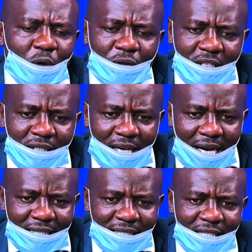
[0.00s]
of this
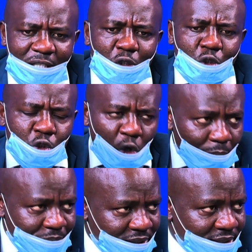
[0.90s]
country
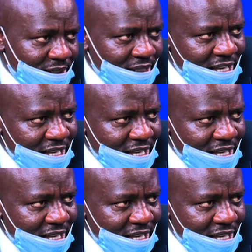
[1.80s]
jobs.